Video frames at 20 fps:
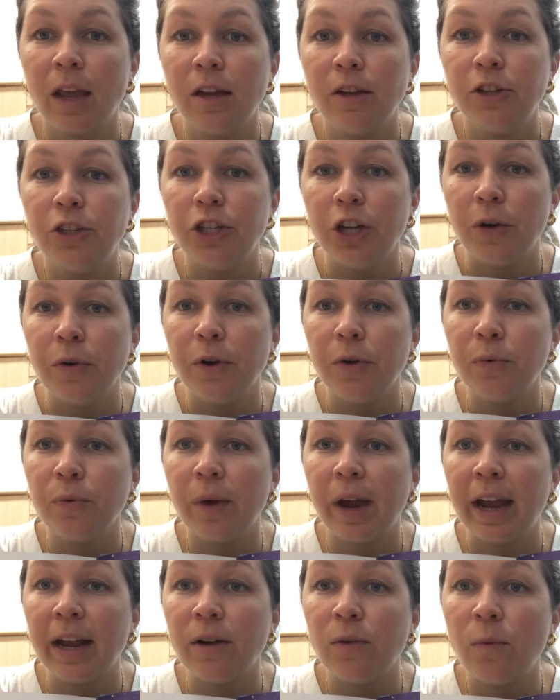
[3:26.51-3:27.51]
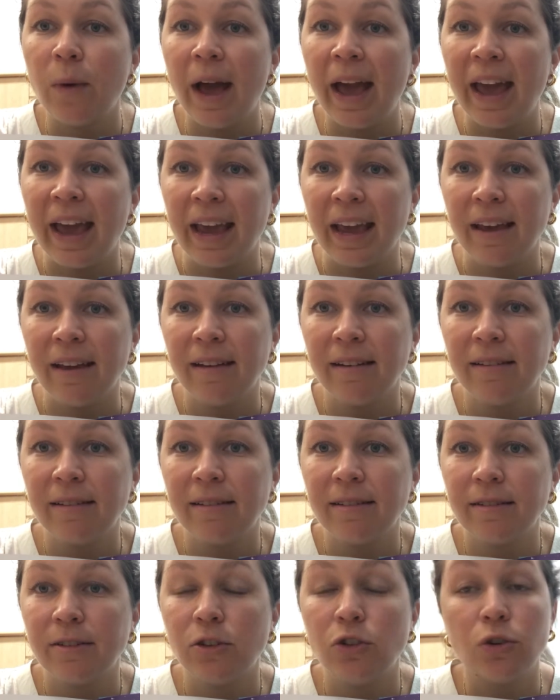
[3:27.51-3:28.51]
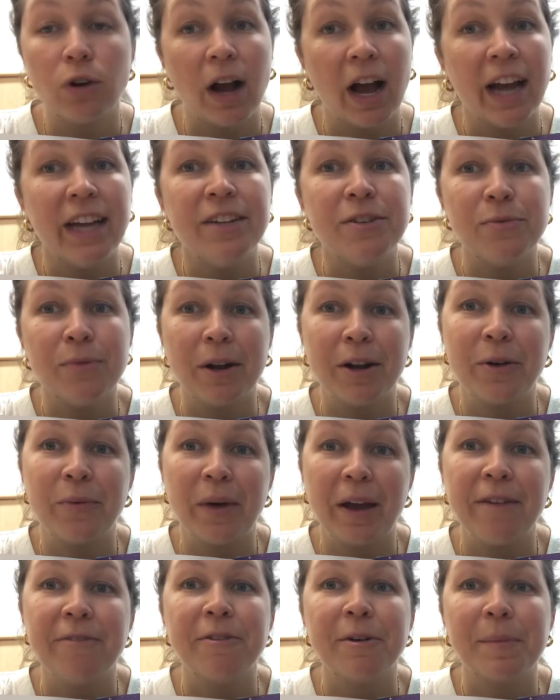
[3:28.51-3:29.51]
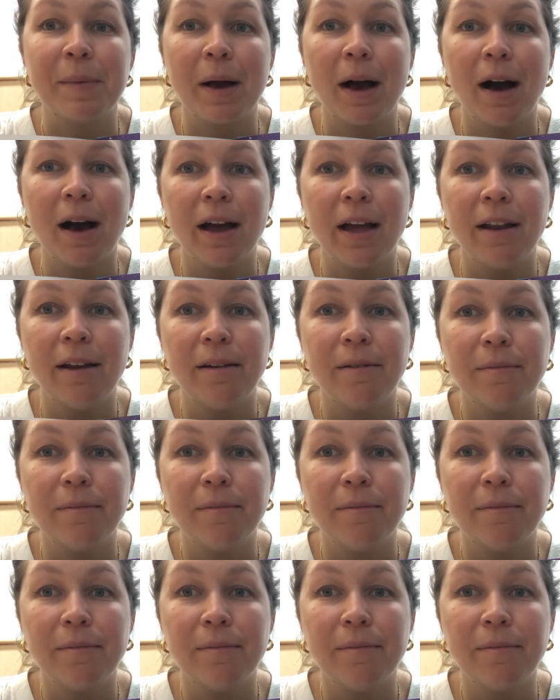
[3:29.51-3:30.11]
Jonah ran away, tried to run away from God,